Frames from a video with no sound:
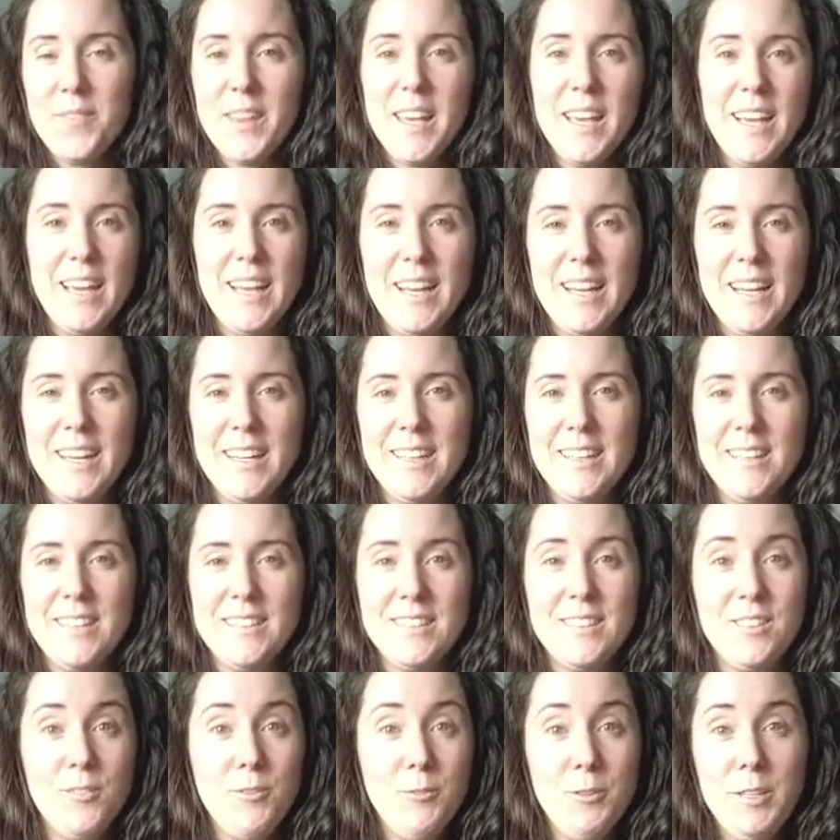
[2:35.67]
and
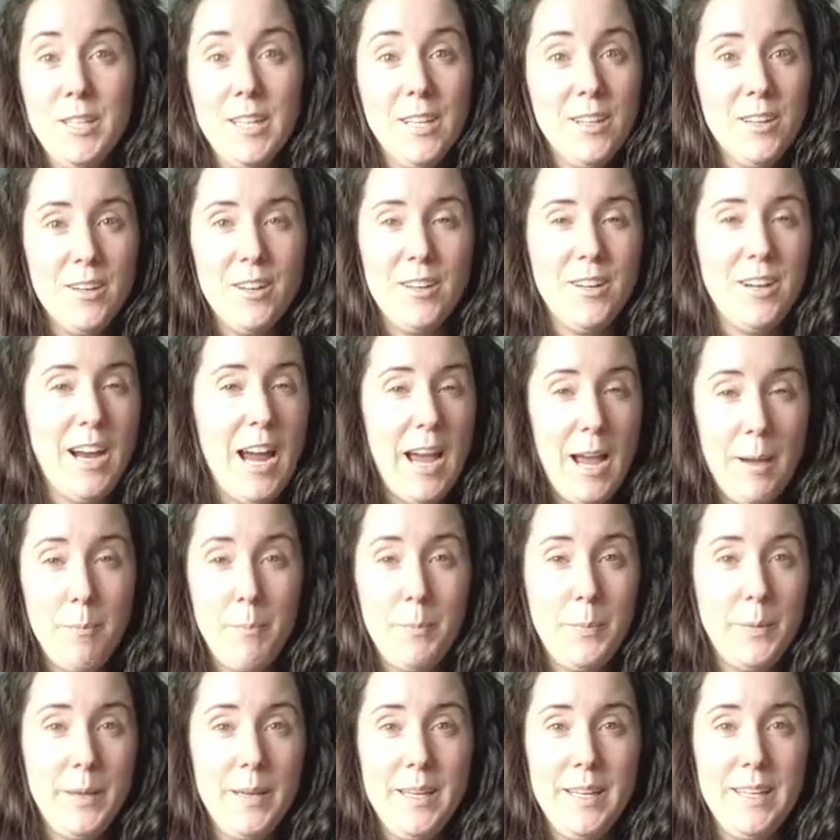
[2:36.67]
we are
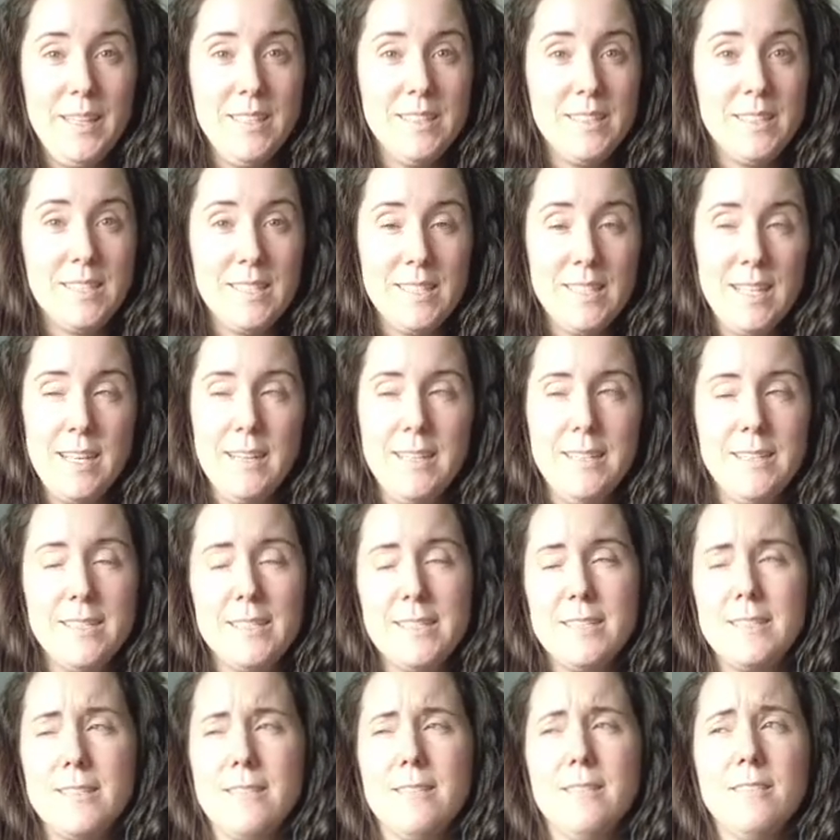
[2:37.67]
happy
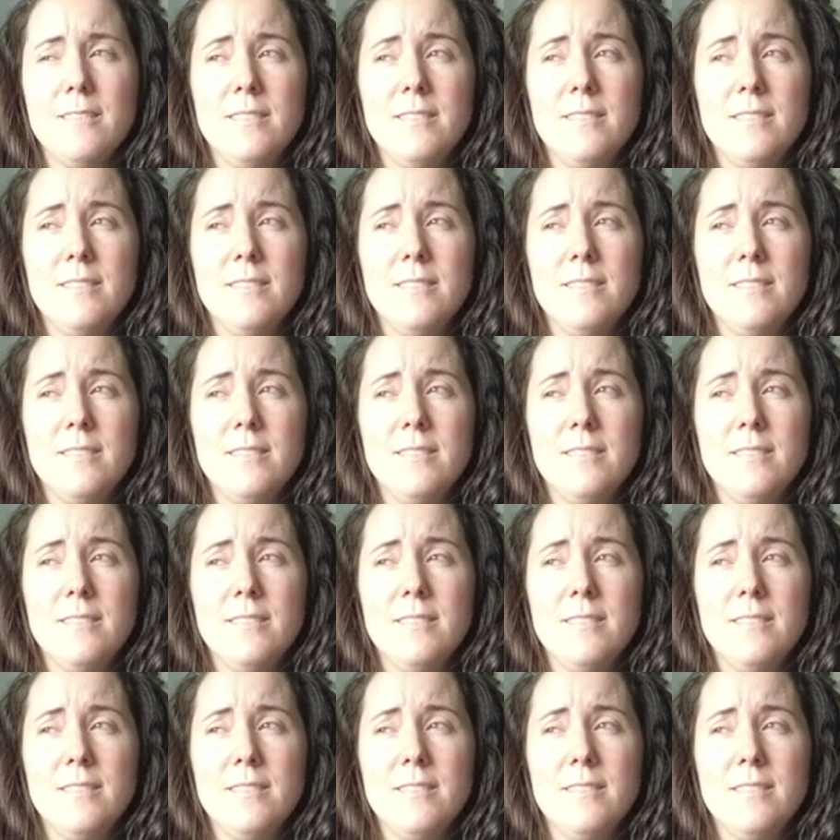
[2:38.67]
since